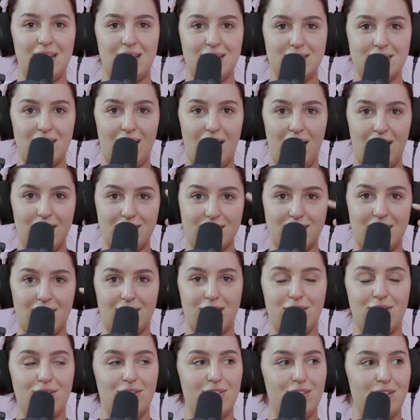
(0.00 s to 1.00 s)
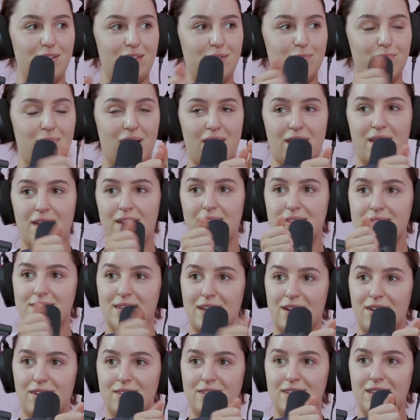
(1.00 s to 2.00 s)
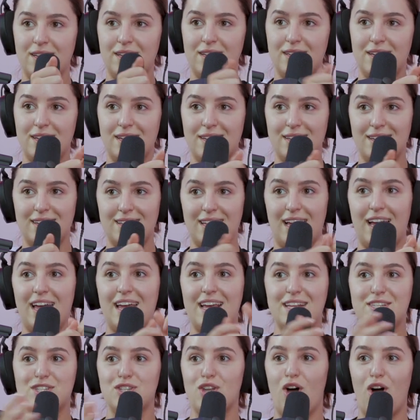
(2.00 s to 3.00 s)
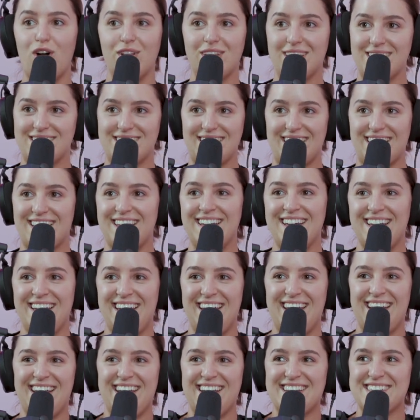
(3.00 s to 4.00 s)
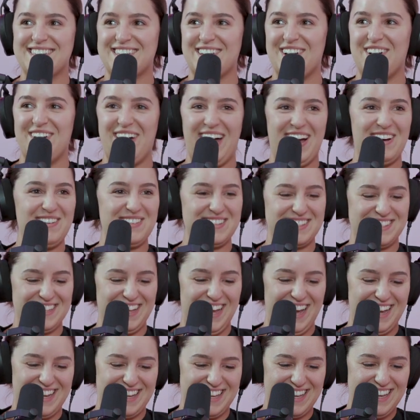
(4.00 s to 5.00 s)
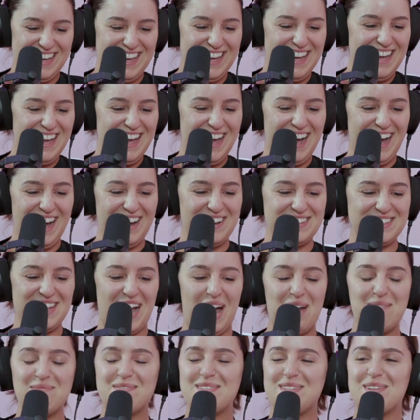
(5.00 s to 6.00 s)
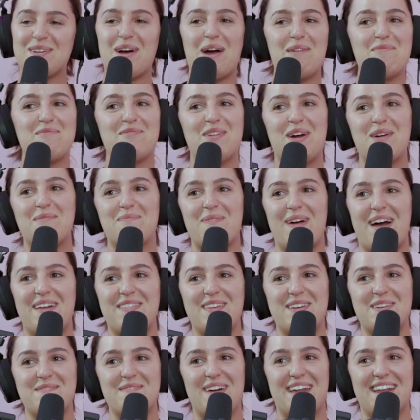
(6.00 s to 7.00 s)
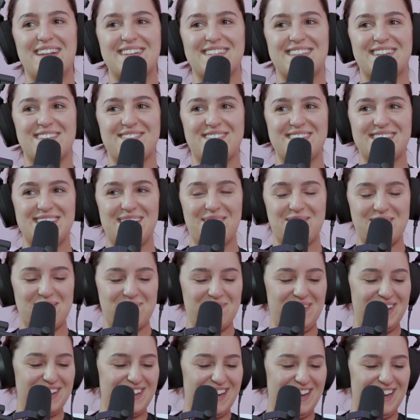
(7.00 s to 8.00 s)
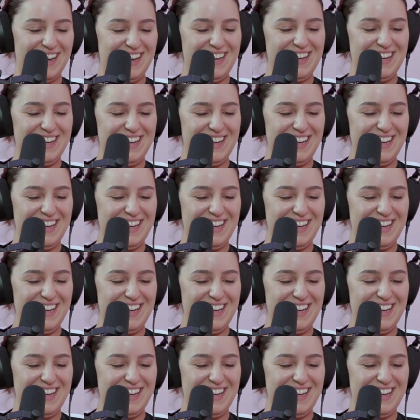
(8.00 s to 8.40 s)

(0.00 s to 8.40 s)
in his eyes, like, you know, the monkeys that go ding, ding, ding, like he's not listening. So I was like, I'm very proud that you made it to the reception, my guy.